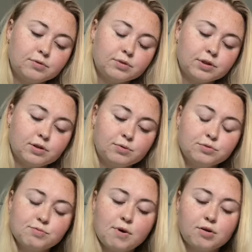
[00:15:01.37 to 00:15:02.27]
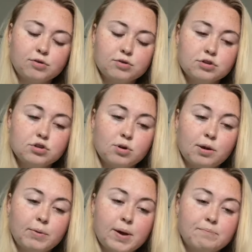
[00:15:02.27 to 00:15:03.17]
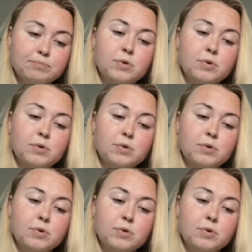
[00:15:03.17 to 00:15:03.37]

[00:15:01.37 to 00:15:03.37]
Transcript: Dorothy Combs Models. So I went,